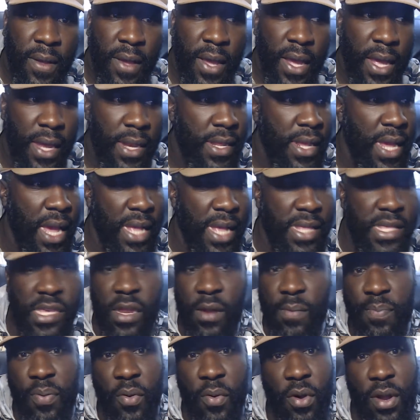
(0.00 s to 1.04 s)
And got to
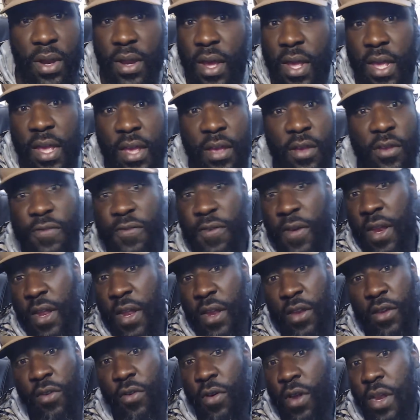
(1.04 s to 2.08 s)
the point that he was
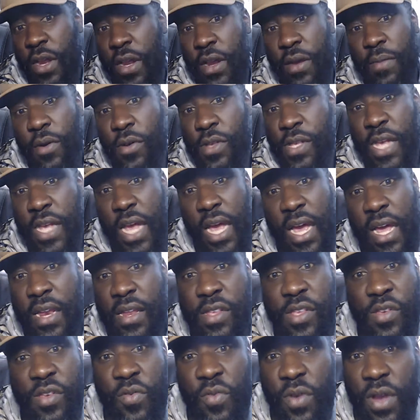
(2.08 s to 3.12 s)
finna do it, and the Most High had
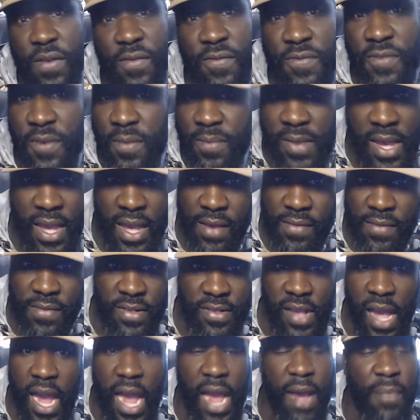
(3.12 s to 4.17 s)
to scream from the
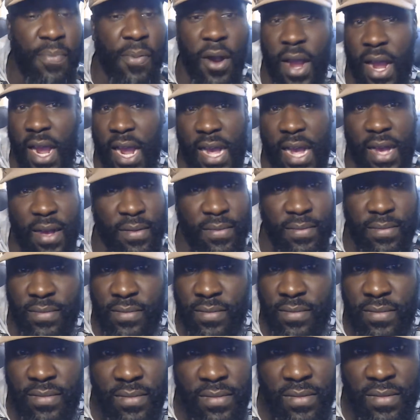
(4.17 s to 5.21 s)
heavens, Abraham,
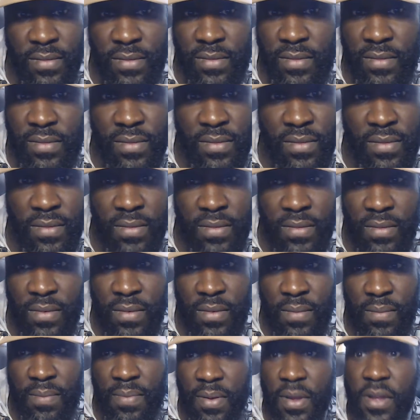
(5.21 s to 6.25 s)

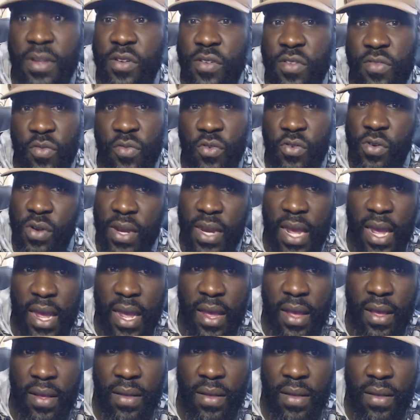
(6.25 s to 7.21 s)
put your sword down.